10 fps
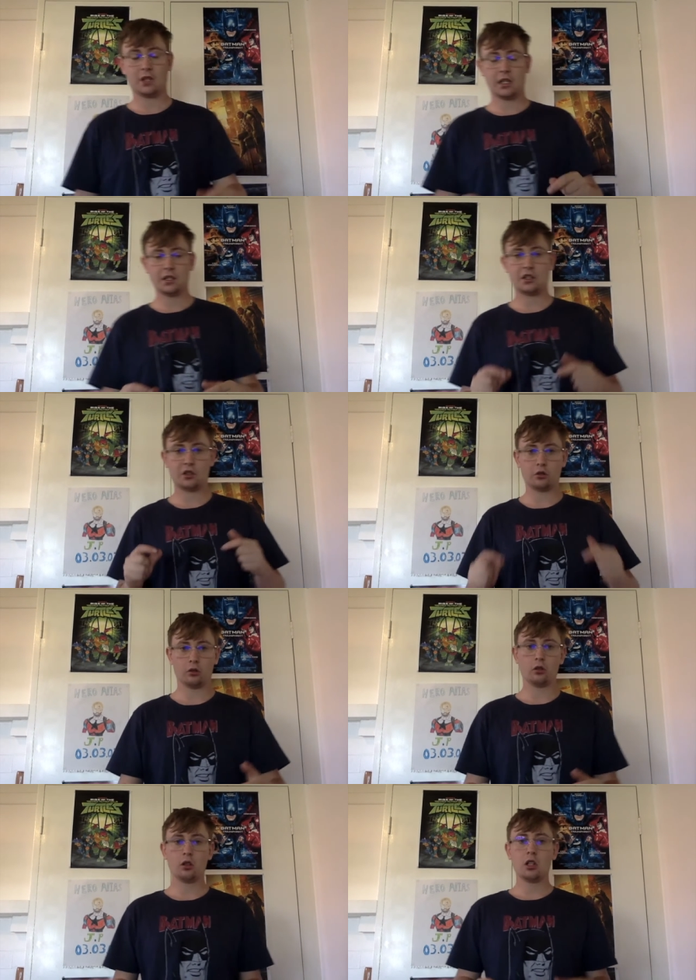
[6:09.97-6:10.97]
And the
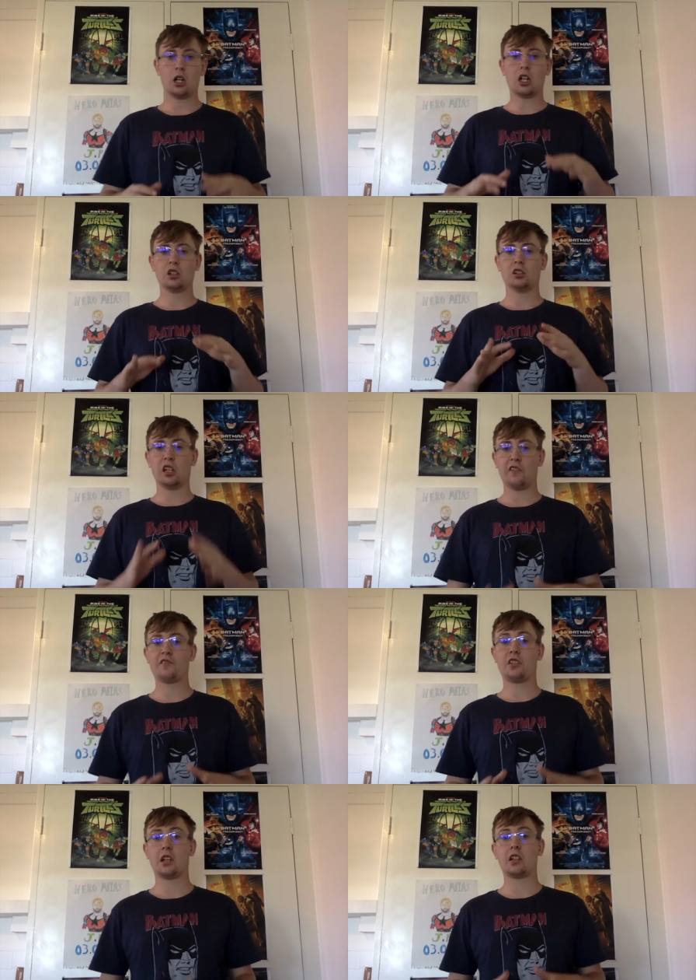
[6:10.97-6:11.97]
score, I
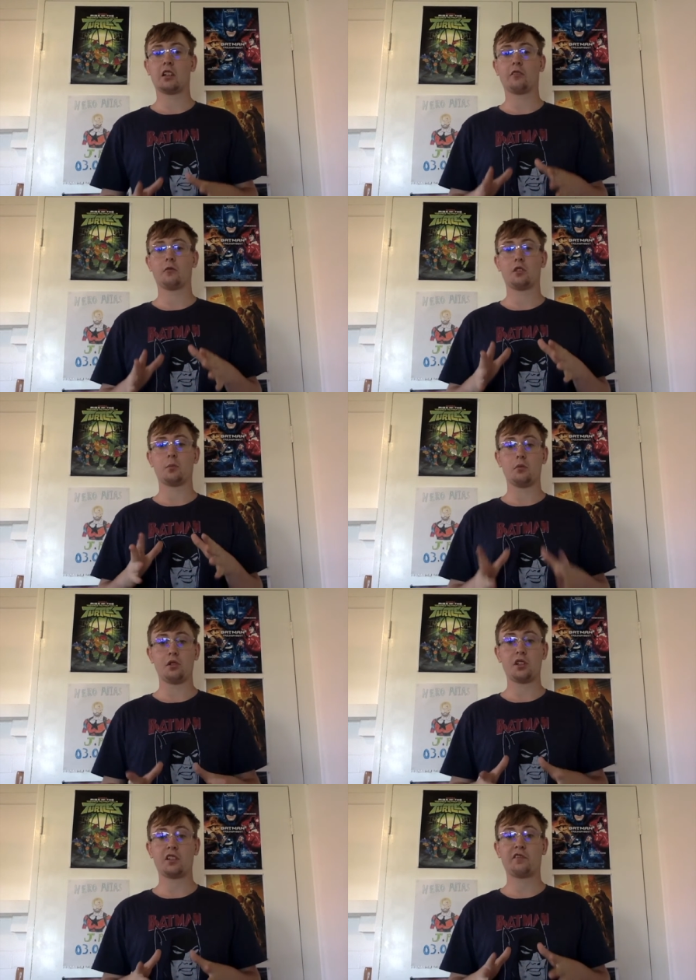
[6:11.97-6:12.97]
love Danny Elfman's
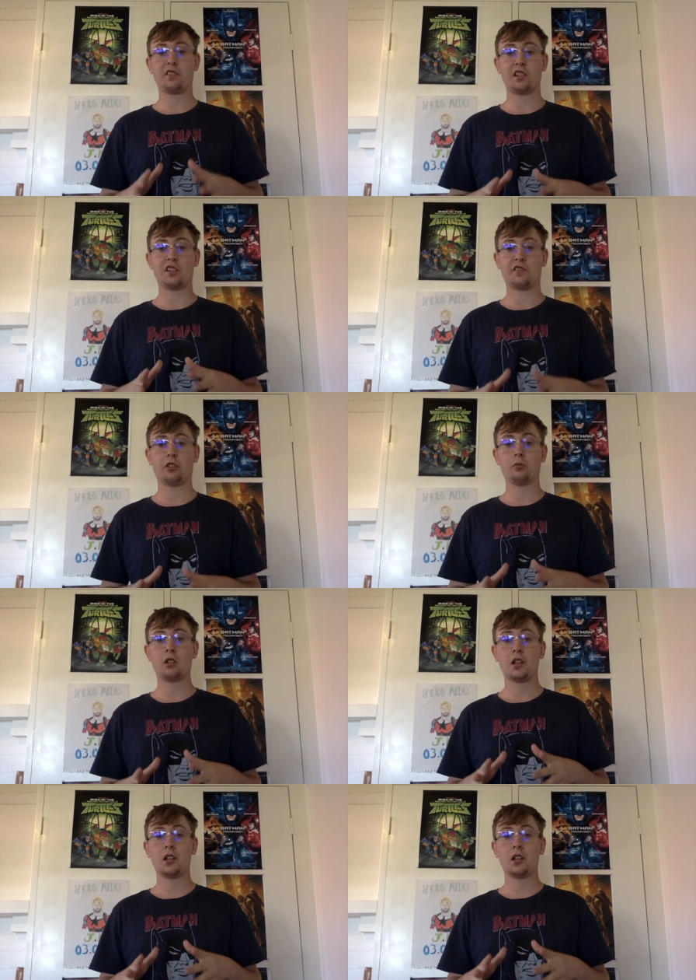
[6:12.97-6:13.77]
music for this film.